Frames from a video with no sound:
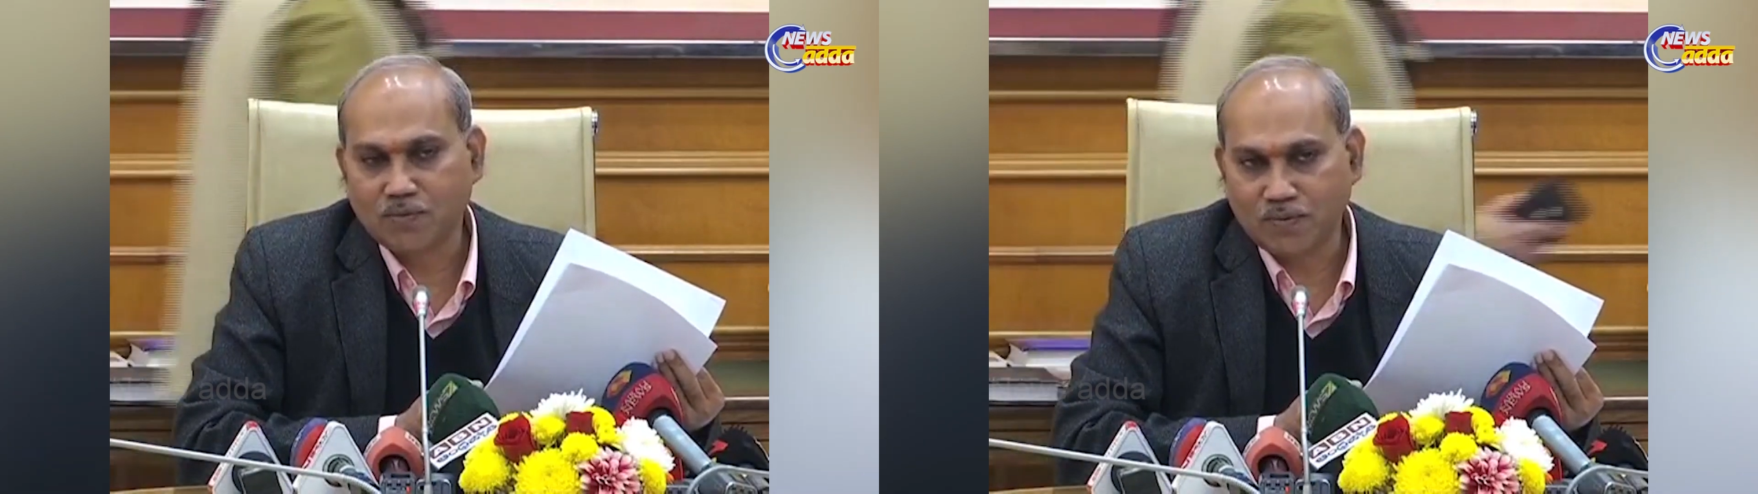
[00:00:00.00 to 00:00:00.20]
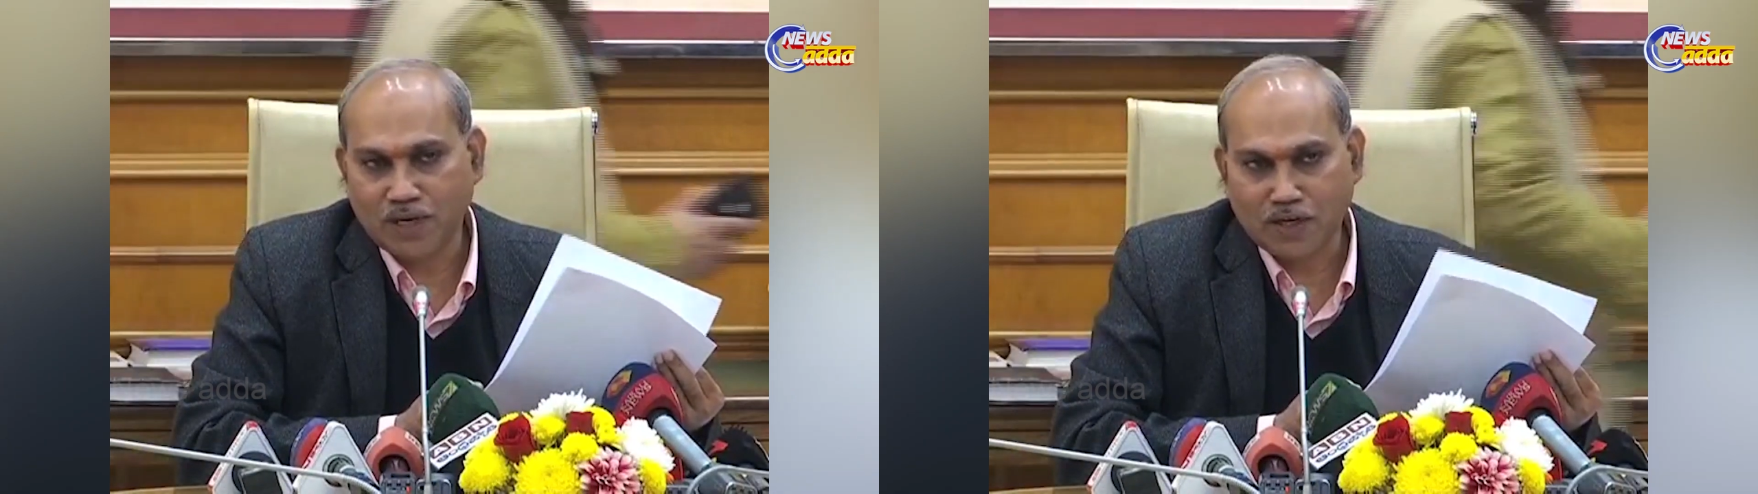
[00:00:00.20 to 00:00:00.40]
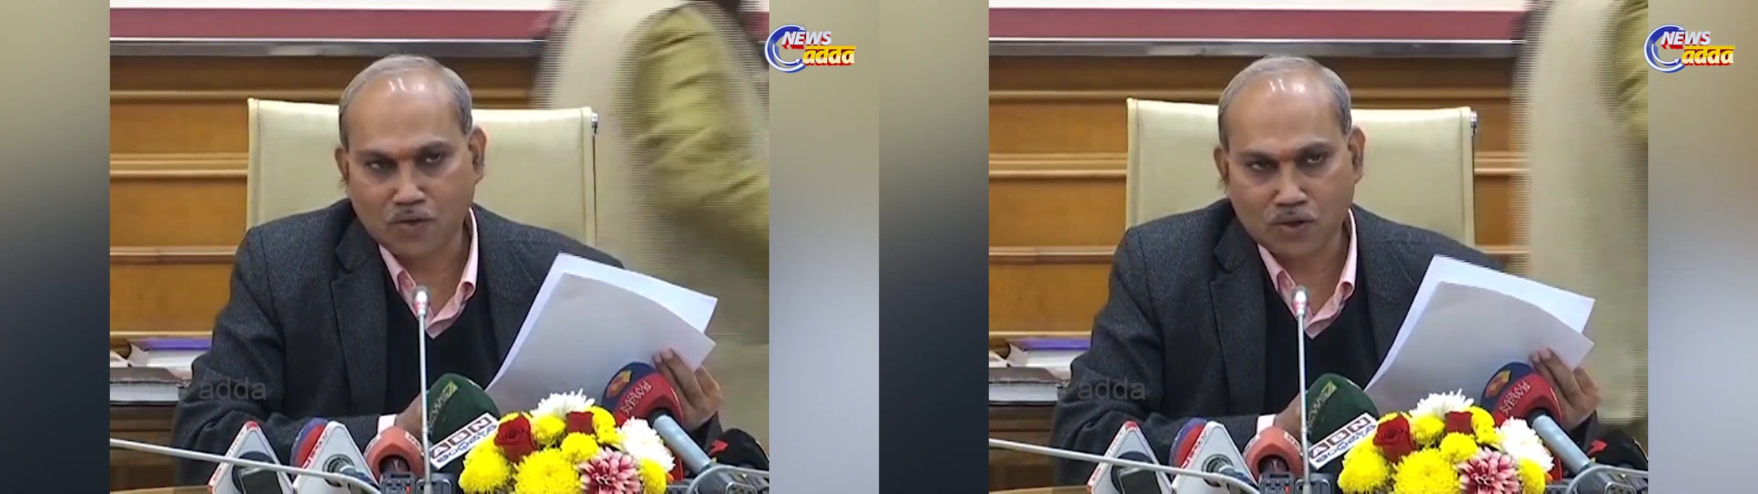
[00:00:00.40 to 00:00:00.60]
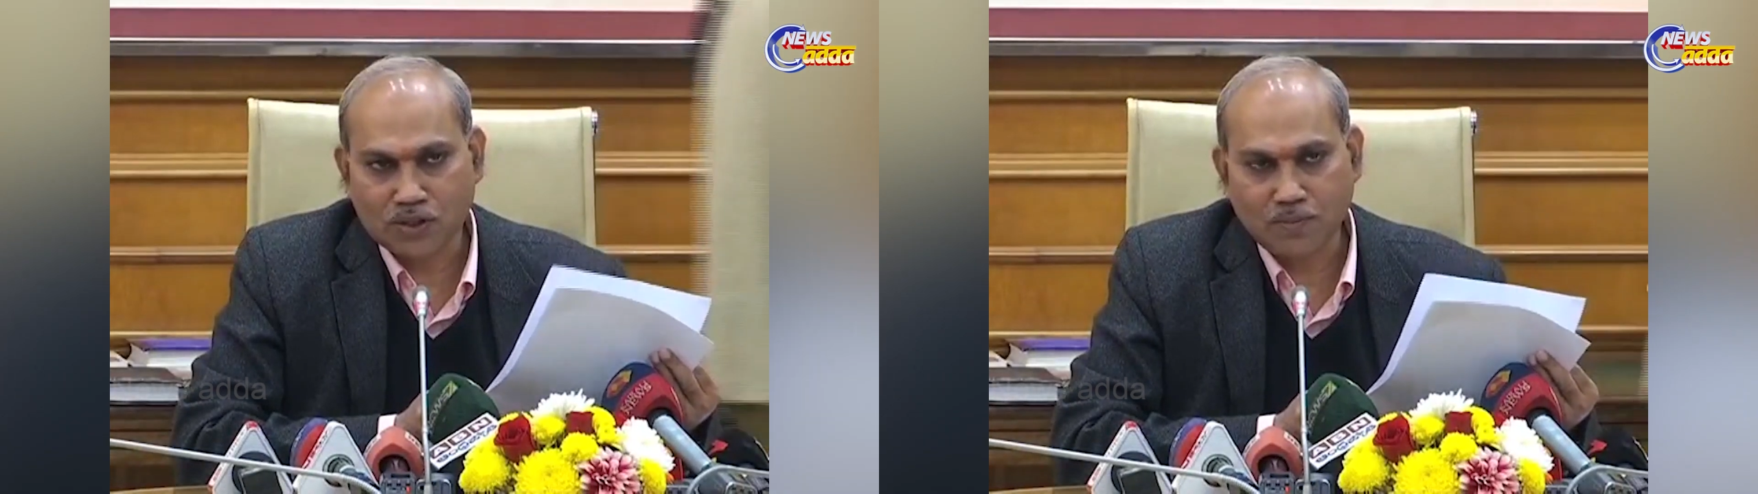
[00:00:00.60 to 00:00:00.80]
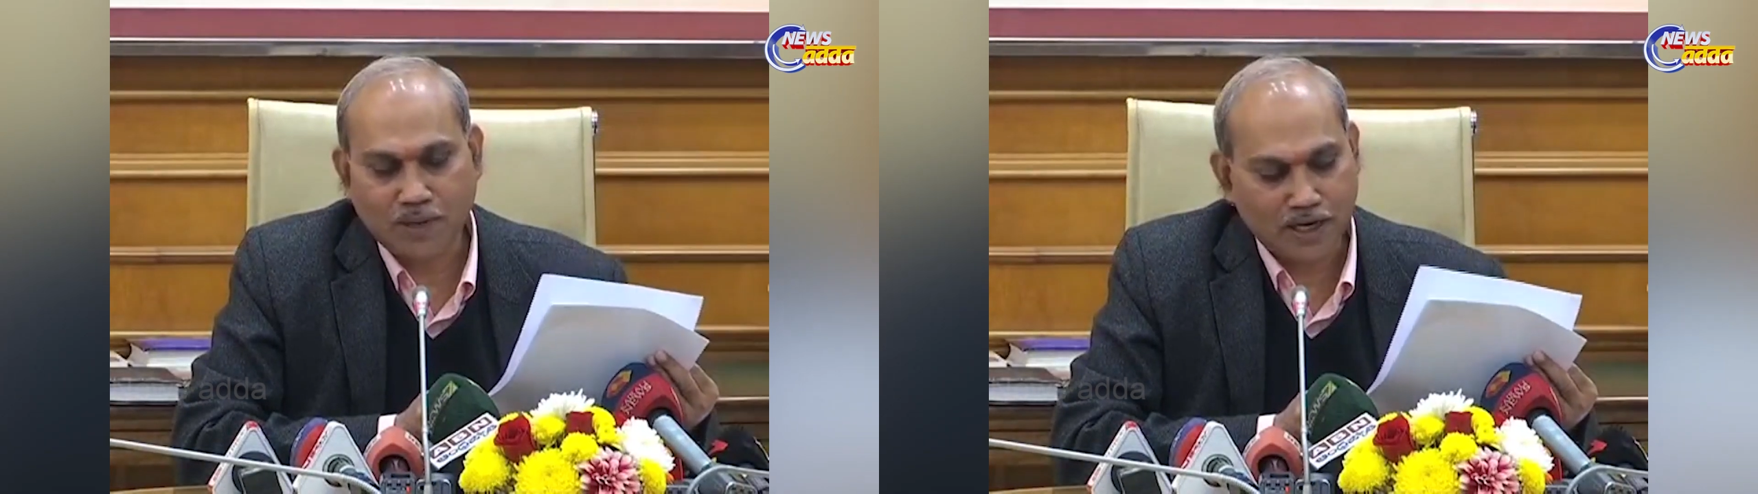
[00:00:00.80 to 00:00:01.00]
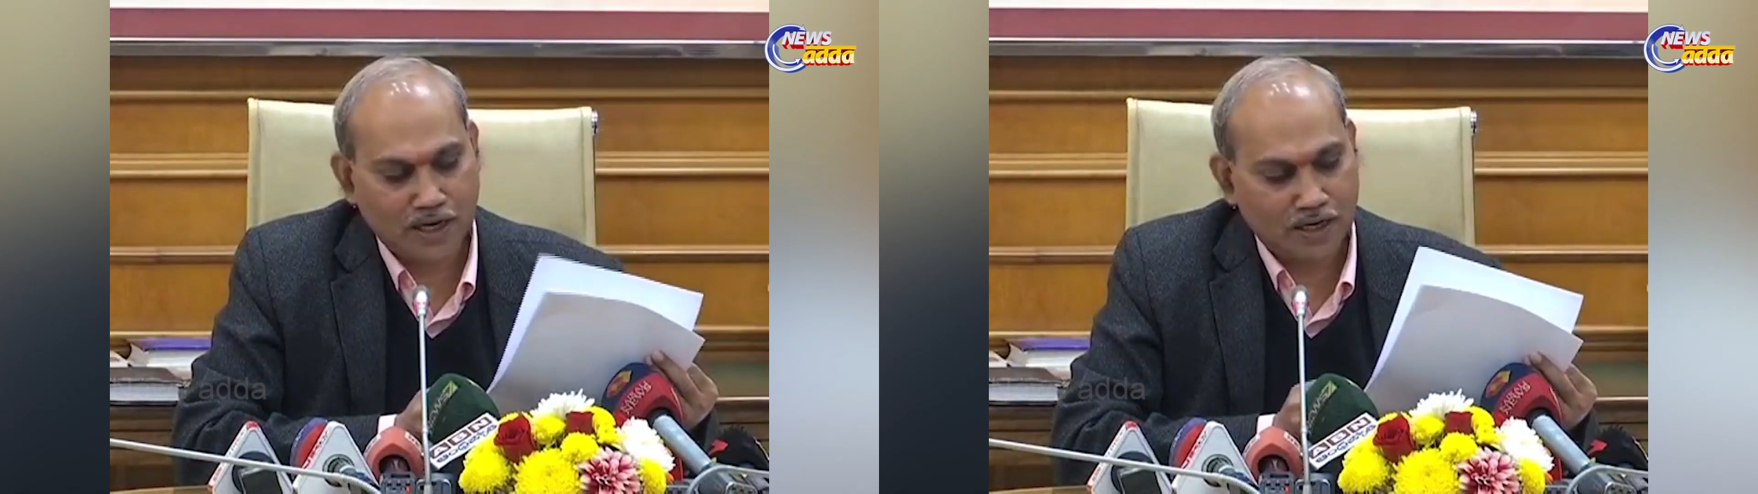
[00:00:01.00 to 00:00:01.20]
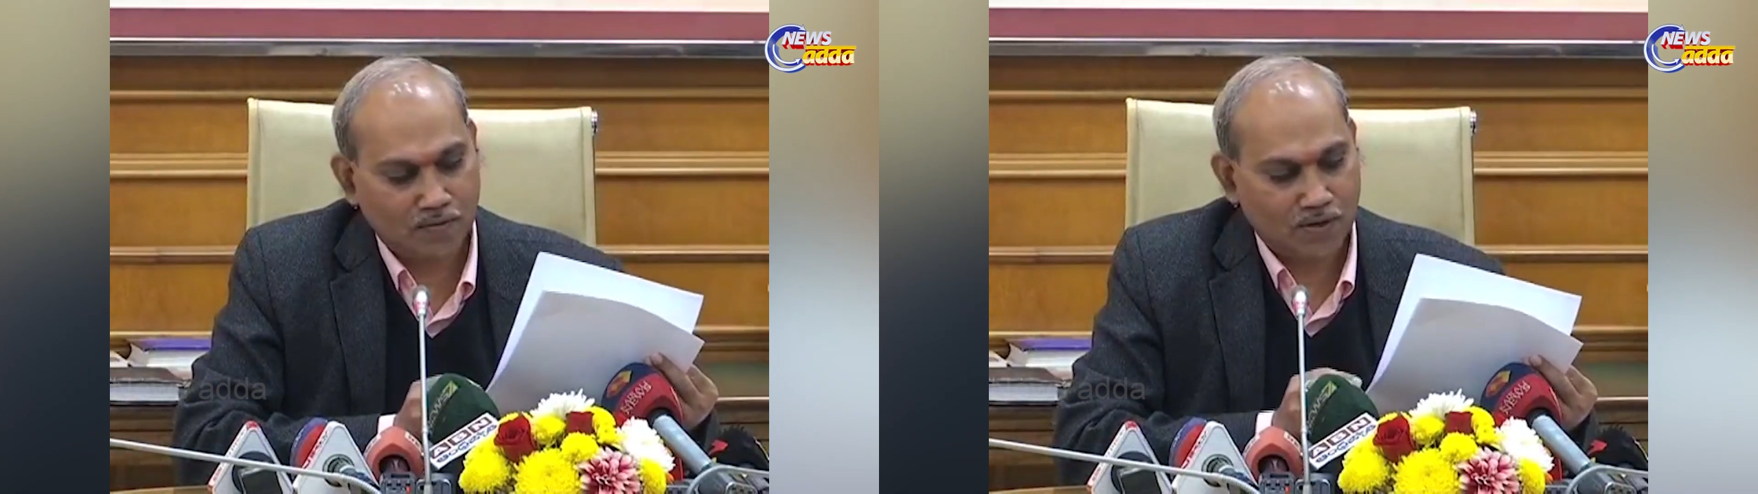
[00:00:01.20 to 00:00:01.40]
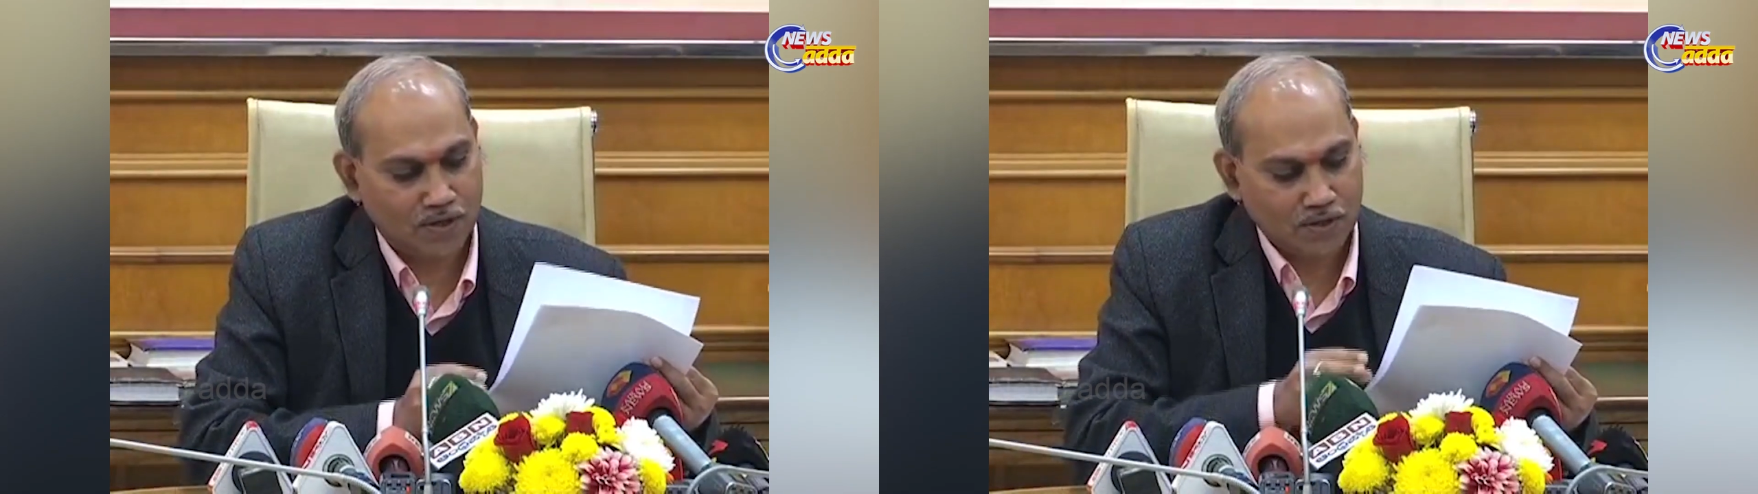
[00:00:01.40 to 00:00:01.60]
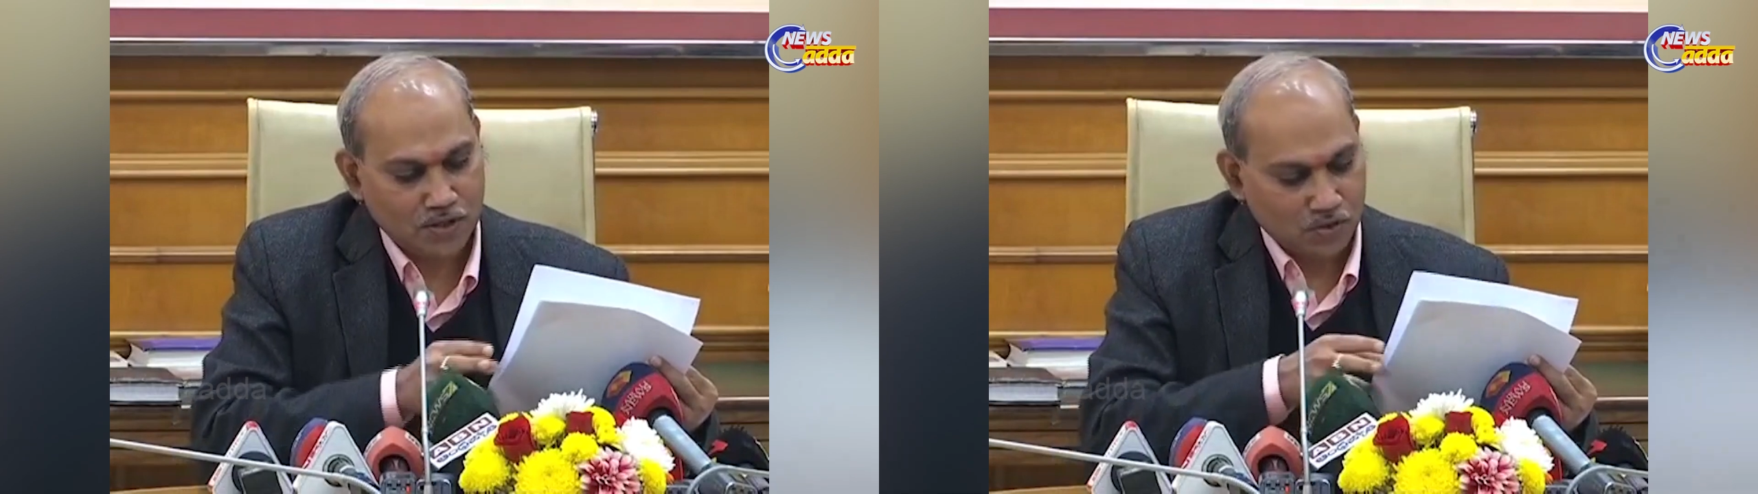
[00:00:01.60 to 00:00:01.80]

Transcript: we will announce the Bengali award.